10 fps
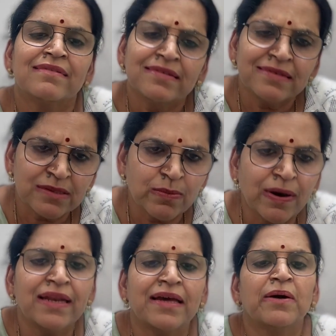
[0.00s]
This is
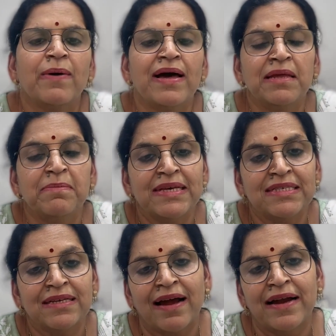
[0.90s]
one inquiry
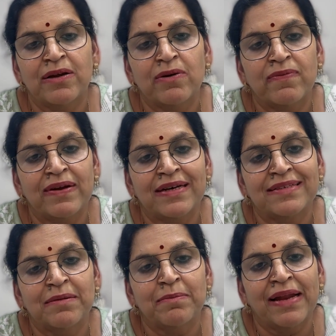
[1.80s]
based kind of
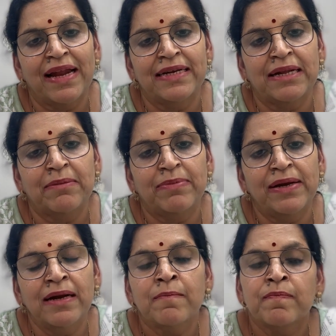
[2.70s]
lesson plan
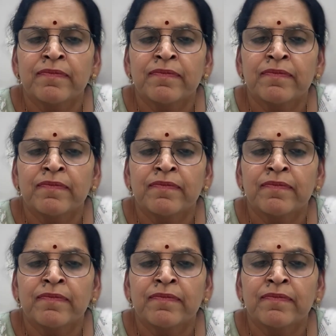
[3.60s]
template.